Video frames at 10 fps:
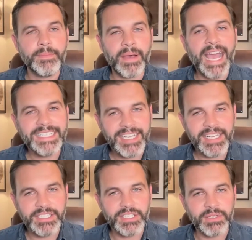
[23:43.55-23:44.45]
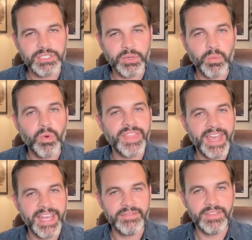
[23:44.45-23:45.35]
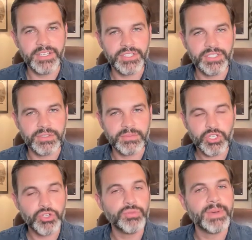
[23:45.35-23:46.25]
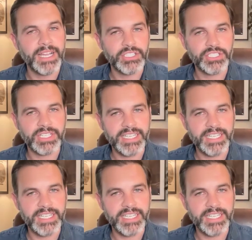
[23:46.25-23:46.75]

I tend to want that adventure too much.